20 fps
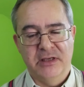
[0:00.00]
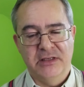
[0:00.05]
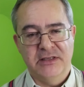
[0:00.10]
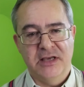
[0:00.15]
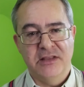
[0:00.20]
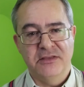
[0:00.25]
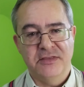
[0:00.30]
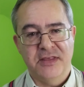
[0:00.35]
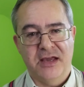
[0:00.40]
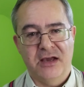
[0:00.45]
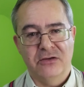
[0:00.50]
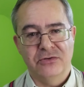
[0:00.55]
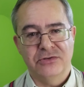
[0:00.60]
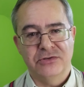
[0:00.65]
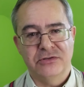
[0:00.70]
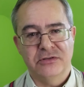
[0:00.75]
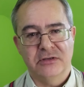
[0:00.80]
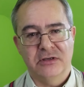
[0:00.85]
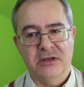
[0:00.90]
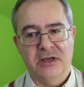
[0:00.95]
me
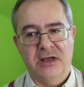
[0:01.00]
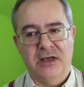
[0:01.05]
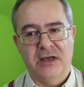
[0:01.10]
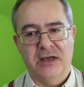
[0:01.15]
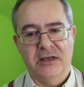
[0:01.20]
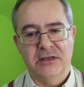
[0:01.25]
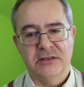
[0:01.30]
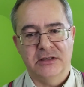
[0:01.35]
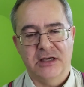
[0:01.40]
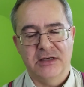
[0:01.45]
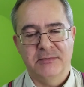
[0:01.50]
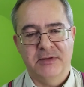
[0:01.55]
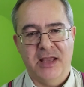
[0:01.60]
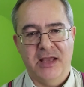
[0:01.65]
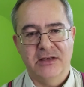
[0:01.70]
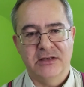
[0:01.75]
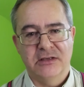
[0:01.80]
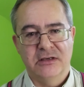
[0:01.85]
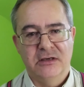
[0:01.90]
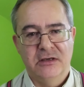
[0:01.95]
10,000 and I'd
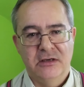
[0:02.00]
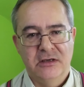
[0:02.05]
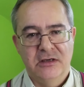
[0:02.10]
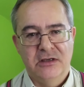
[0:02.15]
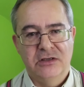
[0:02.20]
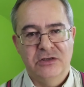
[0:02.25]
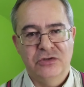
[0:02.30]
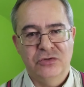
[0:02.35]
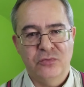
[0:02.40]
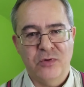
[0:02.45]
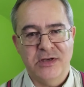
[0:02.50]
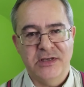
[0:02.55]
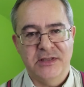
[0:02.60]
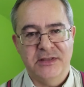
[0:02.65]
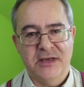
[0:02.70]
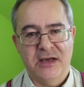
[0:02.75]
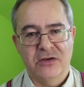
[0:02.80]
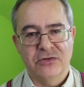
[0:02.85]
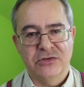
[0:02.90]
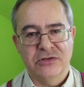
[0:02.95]
get
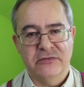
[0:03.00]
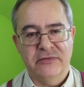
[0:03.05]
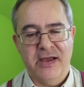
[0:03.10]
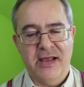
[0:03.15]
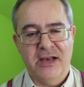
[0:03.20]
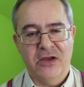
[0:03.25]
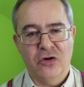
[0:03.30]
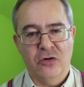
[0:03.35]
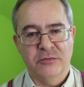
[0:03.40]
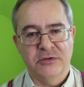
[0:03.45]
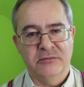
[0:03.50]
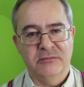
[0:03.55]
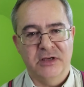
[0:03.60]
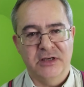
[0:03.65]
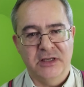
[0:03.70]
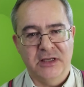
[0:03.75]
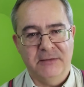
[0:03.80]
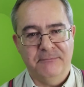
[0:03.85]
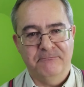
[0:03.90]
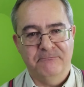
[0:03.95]
20,000 of helicopter
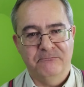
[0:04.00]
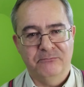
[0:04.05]
money.